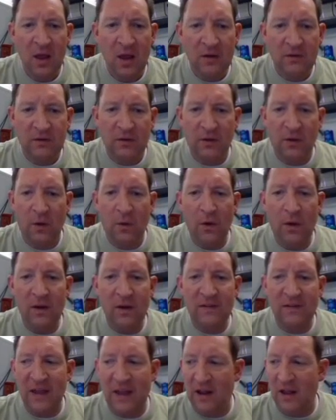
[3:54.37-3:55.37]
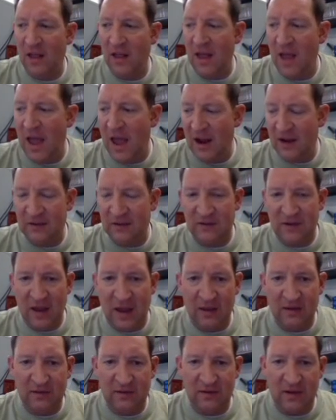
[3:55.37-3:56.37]
So the horizontal
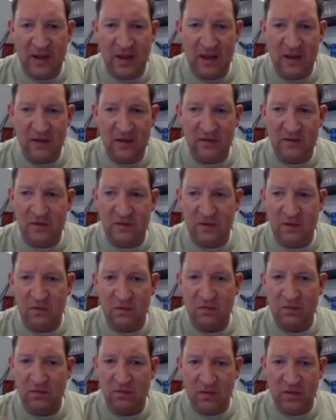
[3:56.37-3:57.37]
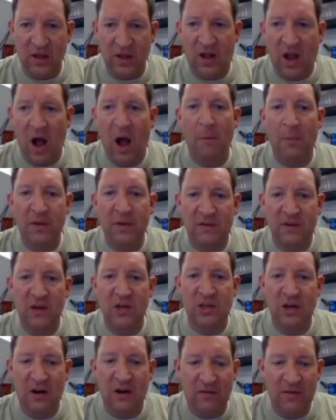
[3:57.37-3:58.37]
axis is the
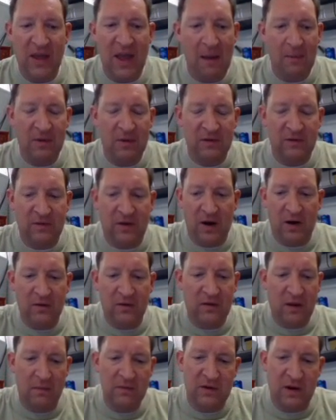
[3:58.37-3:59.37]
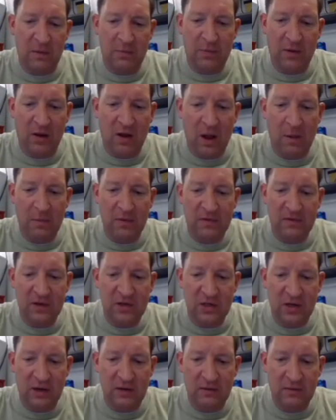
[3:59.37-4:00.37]
composition of the atmosphere. So I'm just going to put
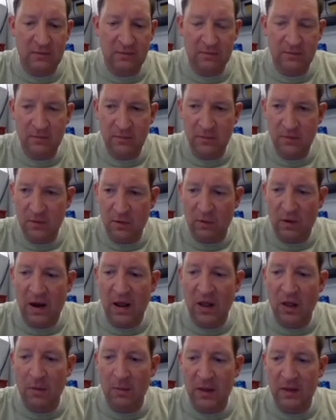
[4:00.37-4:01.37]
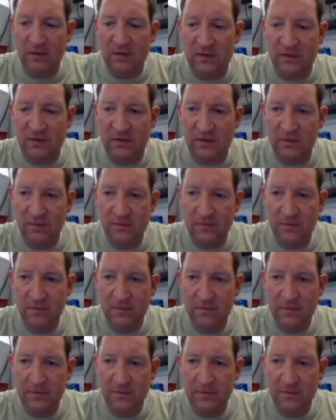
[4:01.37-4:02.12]
composition or elements.